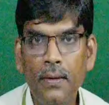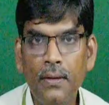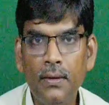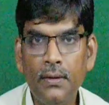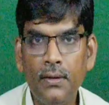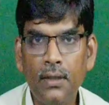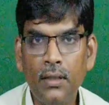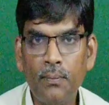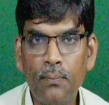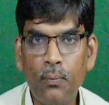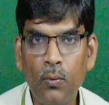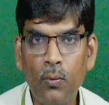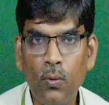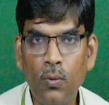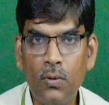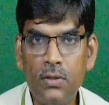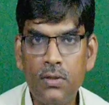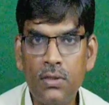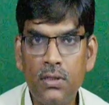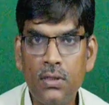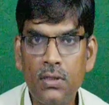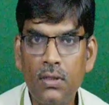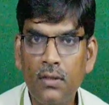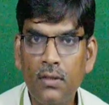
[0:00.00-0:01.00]
In that
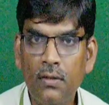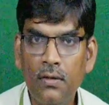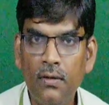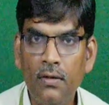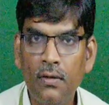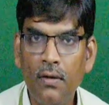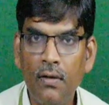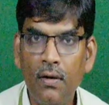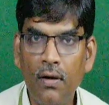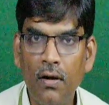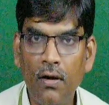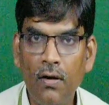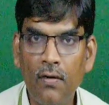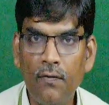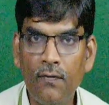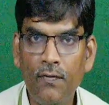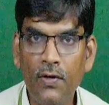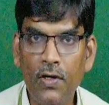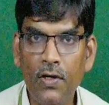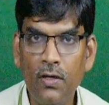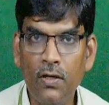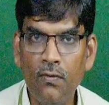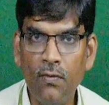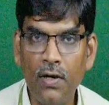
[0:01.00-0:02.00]
poles
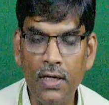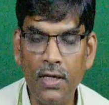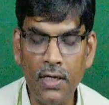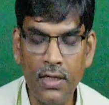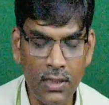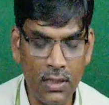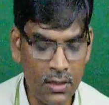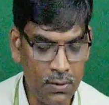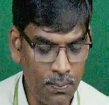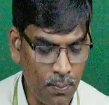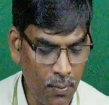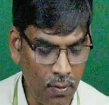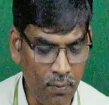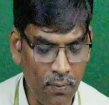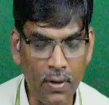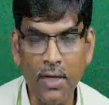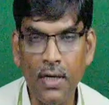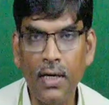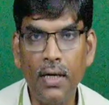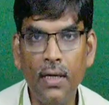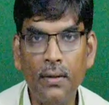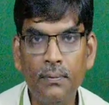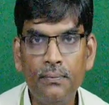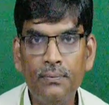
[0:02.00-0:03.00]
field winding is
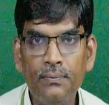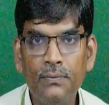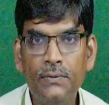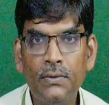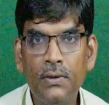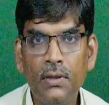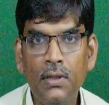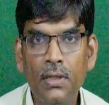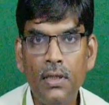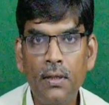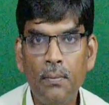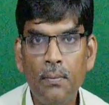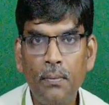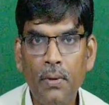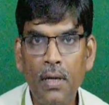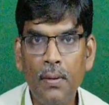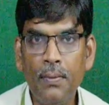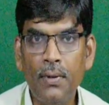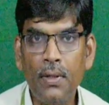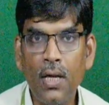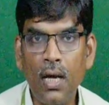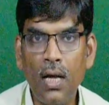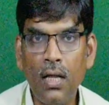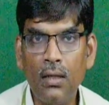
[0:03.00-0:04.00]
provided.
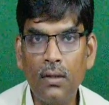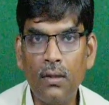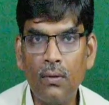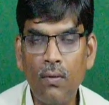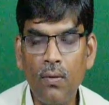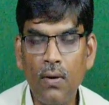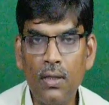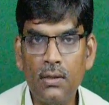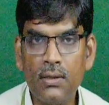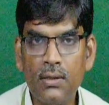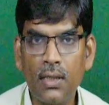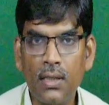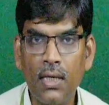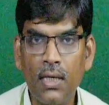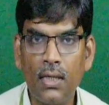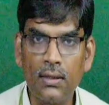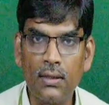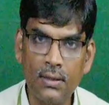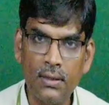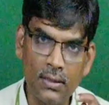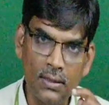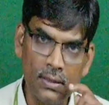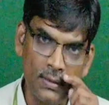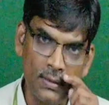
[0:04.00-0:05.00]
Maybe all the coils are connected